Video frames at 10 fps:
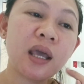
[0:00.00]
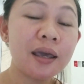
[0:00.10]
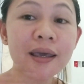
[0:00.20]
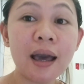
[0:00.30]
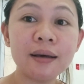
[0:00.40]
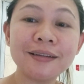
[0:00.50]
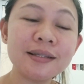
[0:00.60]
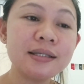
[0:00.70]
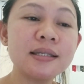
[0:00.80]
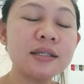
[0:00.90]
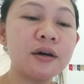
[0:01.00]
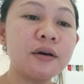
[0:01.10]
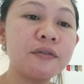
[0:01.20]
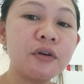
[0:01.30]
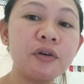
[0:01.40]
yeah, this is
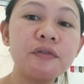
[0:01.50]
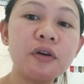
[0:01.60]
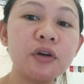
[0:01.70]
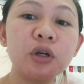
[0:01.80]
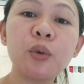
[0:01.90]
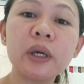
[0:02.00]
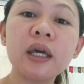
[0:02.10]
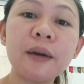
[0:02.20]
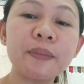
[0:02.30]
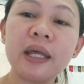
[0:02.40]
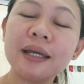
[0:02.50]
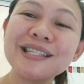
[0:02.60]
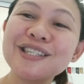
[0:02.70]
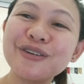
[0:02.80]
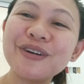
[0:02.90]
the very, very quick update.
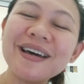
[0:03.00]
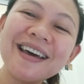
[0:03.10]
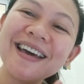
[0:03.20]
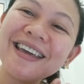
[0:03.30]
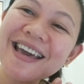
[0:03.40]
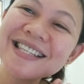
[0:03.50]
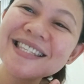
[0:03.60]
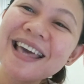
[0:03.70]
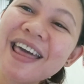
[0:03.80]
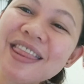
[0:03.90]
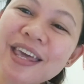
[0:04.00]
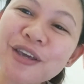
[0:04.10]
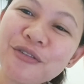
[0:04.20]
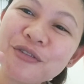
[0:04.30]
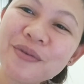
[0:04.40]
So yes, thank
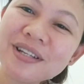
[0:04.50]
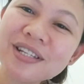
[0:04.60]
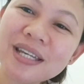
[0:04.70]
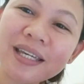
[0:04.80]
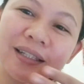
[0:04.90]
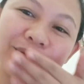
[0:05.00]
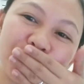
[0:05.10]
you for watching.